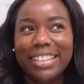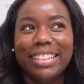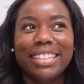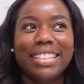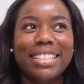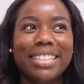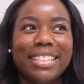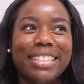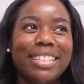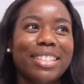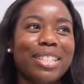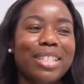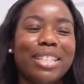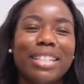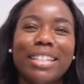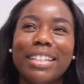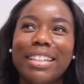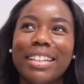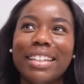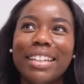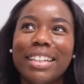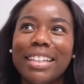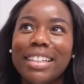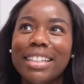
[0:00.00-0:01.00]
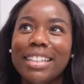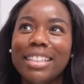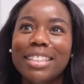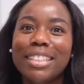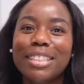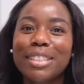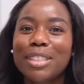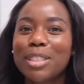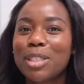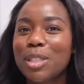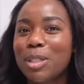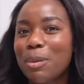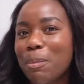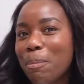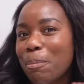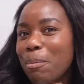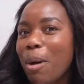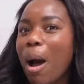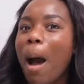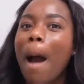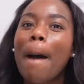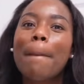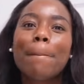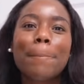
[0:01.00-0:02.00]
I listen to
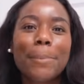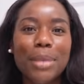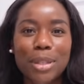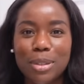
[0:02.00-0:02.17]
pop